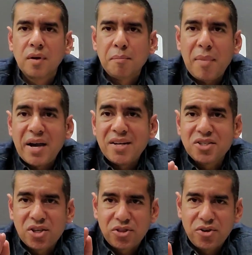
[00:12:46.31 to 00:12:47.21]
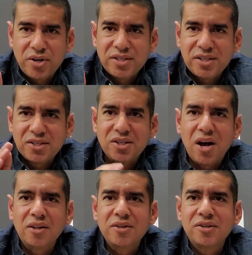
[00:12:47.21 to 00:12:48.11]
minus the
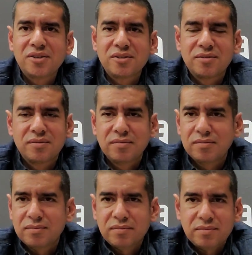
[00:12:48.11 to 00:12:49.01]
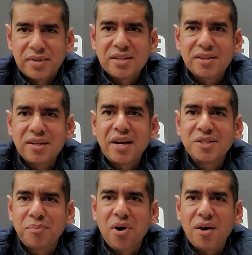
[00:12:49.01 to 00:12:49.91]
$36, that's a
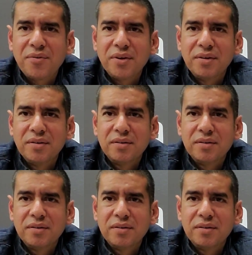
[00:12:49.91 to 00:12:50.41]
nice profit.